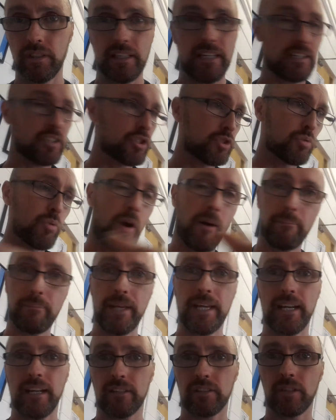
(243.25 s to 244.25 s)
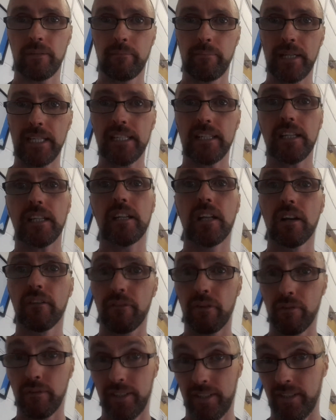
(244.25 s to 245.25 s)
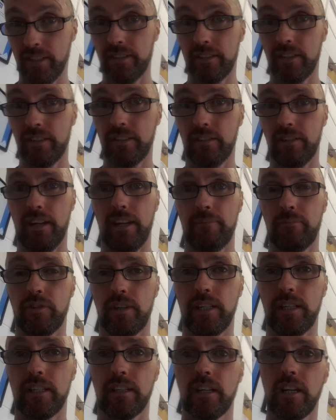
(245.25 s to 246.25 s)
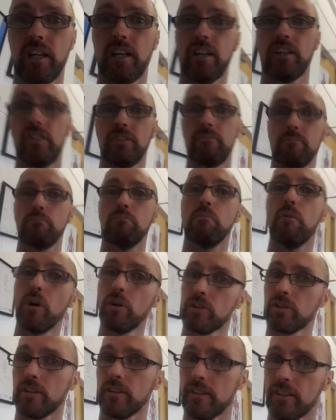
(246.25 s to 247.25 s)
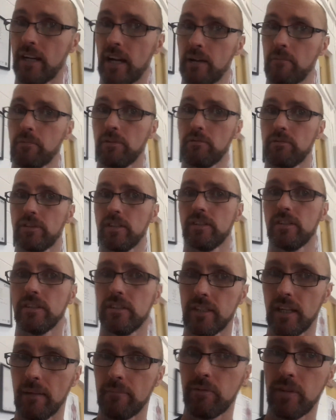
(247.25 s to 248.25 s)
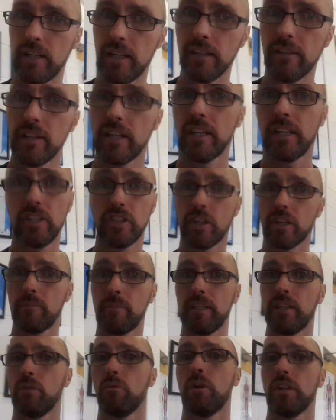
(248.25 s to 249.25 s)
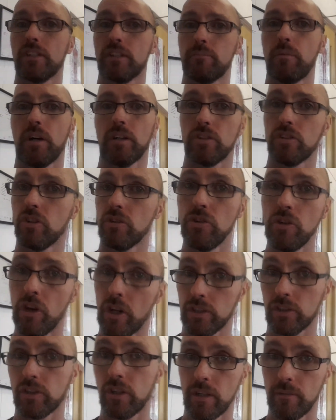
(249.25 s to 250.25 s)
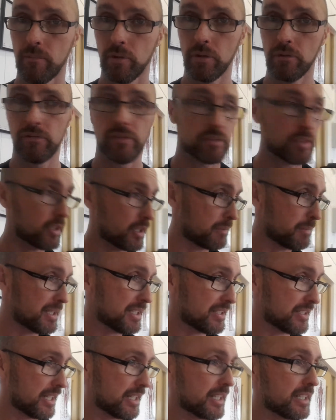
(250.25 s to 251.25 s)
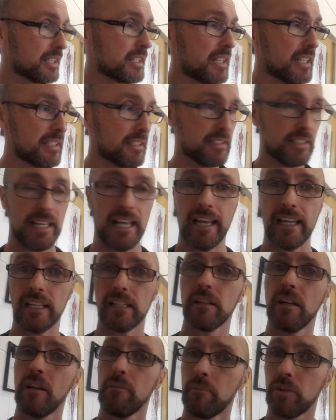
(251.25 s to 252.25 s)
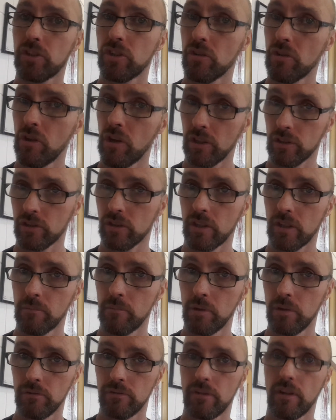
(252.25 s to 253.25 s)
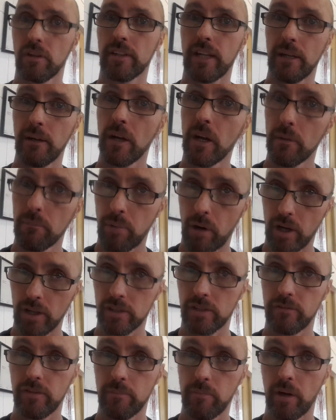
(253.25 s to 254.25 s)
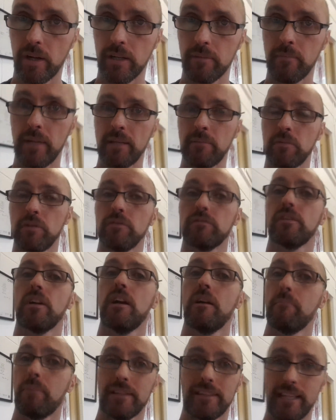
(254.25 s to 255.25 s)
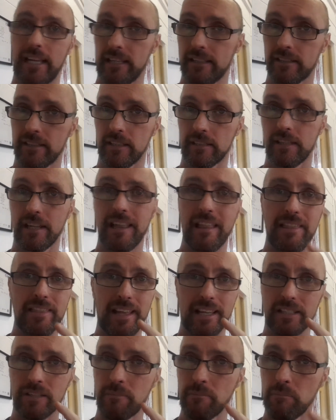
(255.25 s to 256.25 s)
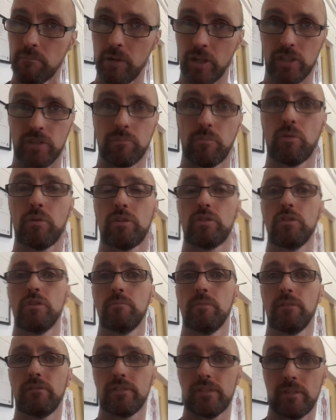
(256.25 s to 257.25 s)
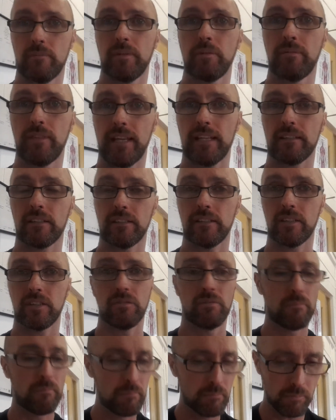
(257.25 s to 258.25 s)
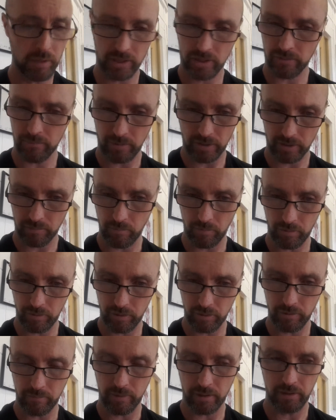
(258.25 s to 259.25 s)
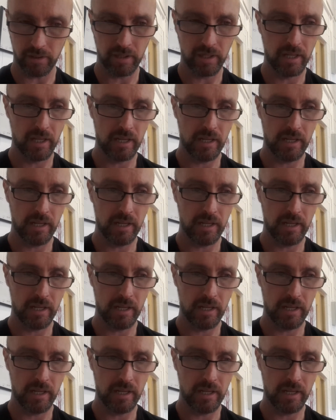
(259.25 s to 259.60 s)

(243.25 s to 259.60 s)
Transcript: Now swap that out completely for resistance type training. Most of the time with resistance type training, you're gonna be in the one spot. You're not gonna move. You're gonna be sitting, standing, but you're not gonna move. Okay, parts of your body may move, but that's it. That's much more doable for somebody with that condition. Much, much more doable.